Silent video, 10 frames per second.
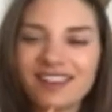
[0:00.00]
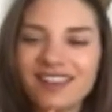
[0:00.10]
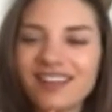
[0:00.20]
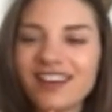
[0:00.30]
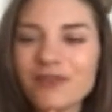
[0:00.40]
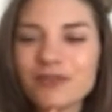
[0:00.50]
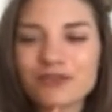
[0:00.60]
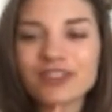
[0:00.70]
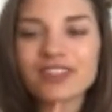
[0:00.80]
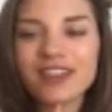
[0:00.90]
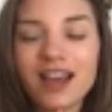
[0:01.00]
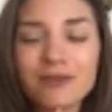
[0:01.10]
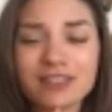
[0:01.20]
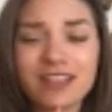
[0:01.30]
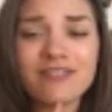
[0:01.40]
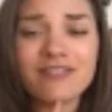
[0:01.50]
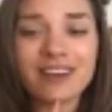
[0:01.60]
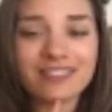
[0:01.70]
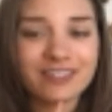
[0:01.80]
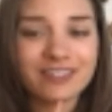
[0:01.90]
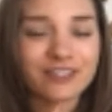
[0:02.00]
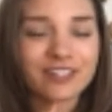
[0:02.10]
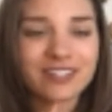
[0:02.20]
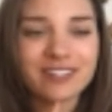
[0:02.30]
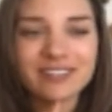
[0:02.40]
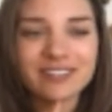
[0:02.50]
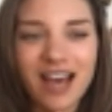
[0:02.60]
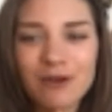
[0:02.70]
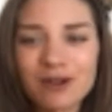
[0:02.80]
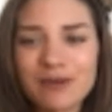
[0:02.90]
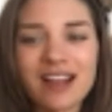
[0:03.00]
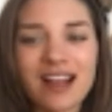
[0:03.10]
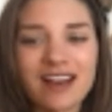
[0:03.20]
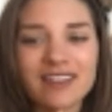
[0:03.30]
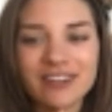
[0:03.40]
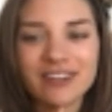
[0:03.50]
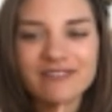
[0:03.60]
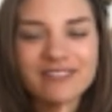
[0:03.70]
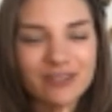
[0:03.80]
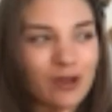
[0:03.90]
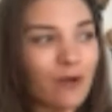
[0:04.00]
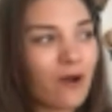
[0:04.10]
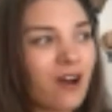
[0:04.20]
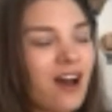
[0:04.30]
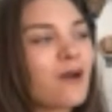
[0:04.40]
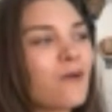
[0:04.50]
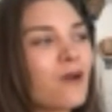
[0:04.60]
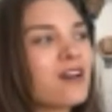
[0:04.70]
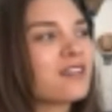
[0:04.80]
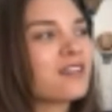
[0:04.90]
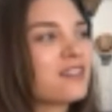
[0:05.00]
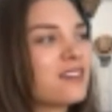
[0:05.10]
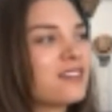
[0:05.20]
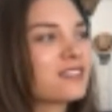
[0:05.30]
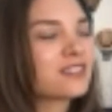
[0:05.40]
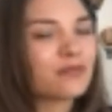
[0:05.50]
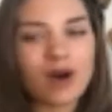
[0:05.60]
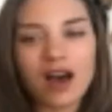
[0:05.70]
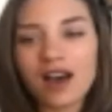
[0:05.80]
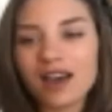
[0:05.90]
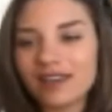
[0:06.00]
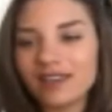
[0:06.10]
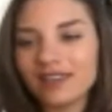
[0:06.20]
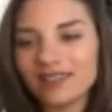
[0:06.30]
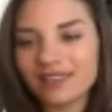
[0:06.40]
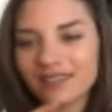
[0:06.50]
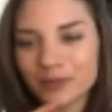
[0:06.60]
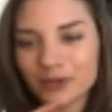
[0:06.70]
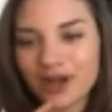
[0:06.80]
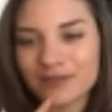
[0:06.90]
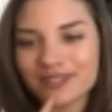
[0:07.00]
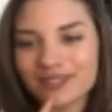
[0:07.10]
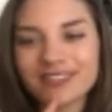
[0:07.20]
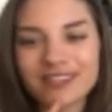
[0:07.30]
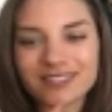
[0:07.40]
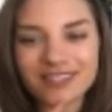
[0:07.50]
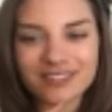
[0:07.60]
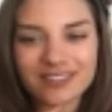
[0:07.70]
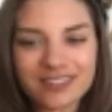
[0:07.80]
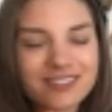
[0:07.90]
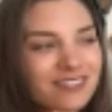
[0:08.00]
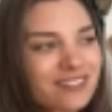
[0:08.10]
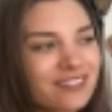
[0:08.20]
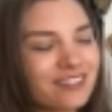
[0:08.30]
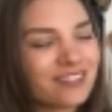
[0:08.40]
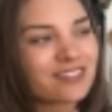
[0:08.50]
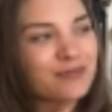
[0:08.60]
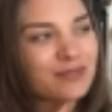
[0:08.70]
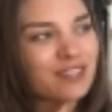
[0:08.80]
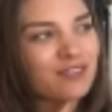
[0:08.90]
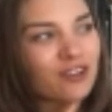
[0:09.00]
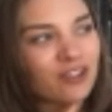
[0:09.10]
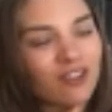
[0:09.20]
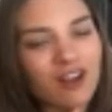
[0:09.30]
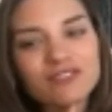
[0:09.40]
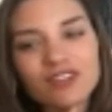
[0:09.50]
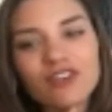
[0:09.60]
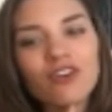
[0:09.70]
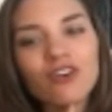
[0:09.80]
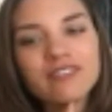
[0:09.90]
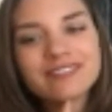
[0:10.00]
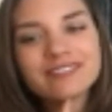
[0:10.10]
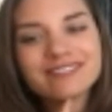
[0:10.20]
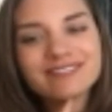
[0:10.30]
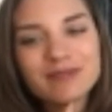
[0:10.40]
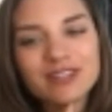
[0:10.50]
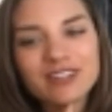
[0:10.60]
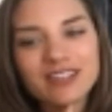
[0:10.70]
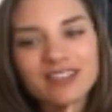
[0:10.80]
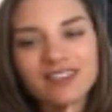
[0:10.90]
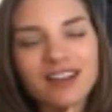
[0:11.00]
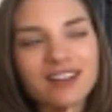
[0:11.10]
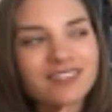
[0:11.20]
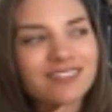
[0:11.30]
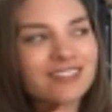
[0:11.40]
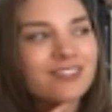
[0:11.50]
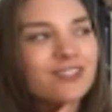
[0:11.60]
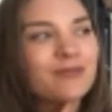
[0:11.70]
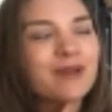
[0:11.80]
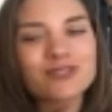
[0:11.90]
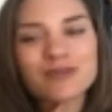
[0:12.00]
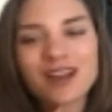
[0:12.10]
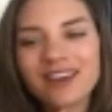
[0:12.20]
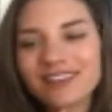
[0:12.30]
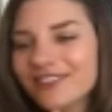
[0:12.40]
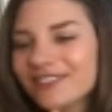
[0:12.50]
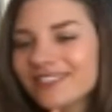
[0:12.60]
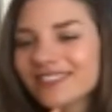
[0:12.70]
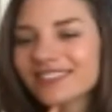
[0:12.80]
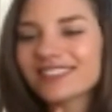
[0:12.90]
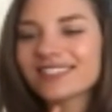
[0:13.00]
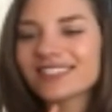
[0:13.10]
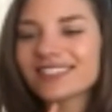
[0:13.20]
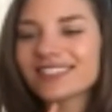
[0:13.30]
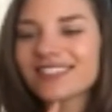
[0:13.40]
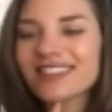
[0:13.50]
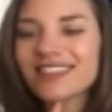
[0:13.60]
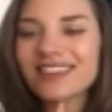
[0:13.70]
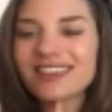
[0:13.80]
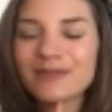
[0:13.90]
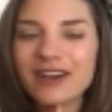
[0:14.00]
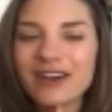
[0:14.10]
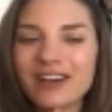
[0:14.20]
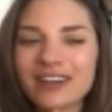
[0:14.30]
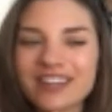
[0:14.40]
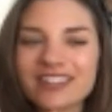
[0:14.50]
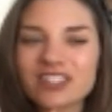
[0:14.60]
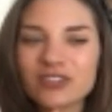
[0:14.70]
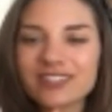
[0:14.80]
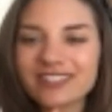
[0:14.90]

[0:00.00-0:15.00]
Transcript: I would love a healthy career. I want to buy a condo. That's what I want. I want to buy property in Los Angeles. And it seems like a very lofty goal. I've been looking at a lot of 2-bedroom condos and thinking about how I could do it.